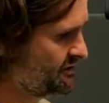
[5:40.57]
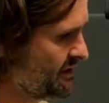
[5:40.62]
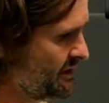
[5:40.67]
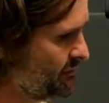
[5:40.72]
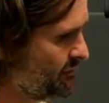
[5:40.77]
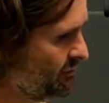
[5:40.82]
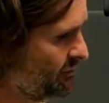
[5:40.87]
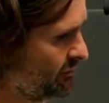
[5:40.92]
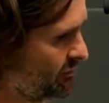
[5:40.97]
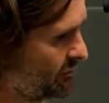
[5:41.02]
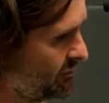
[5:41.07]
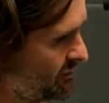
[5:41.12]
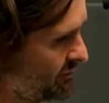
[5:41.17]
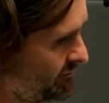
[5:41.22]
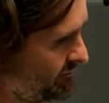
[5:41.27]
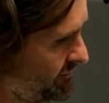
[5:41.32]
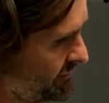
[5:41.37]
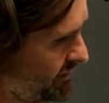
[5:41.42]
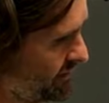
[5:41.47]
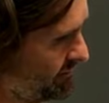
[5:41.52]
they will
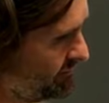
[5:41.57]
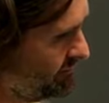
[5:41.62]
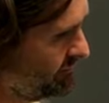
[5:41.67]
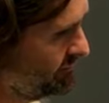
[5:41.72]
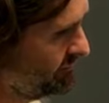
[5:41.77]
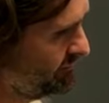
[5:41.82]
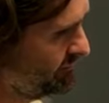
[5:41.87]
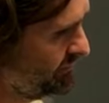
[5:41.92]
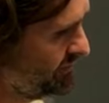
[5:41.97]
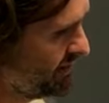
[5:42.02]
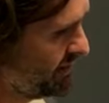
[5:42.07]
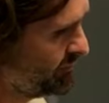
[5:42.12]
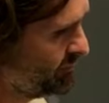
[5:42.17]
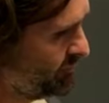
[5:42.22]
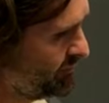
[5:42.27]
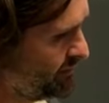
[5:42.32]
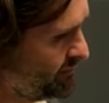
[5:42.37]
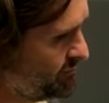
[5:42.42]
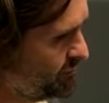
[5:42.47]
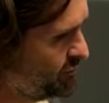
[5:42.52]
be
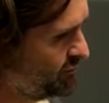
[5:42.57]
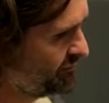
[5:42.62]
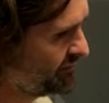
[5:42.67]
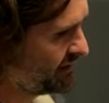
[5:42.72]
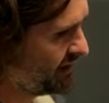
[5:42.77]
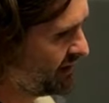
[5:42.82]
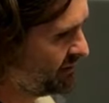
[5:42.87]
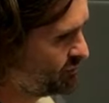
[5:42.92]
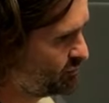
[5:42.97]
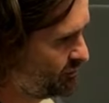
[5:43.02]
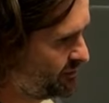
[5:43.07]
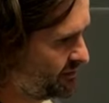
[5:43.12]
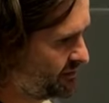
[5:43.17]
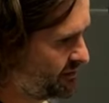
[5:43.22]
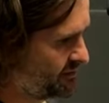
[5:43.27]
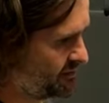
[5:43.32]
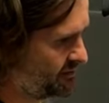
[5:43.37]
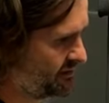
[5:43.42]
moving outward.